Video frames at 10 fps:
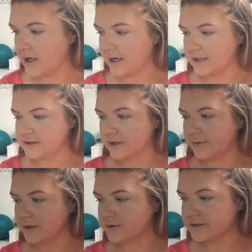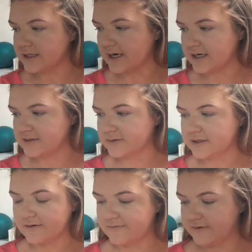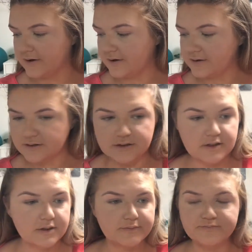and he's going under the eyes with that first.